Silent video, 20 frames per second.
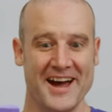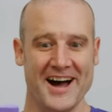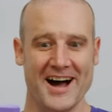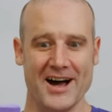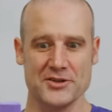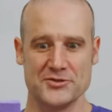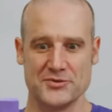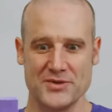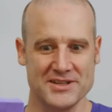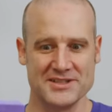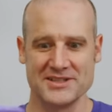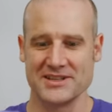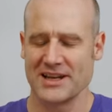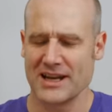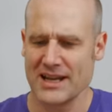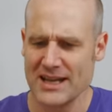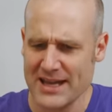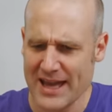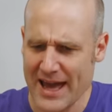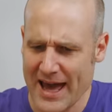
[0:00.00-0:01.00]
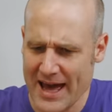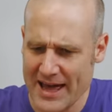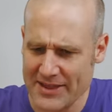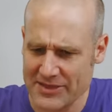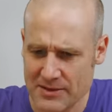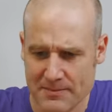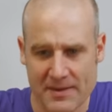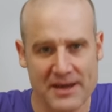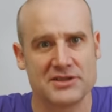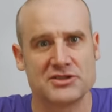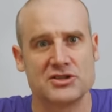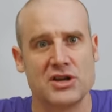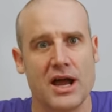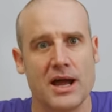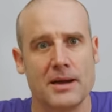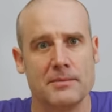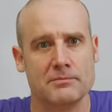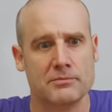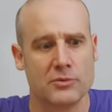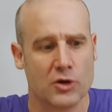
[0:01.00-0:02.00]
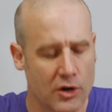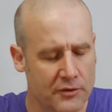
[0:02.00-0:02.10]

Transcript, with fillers: I was recently at the MathsJam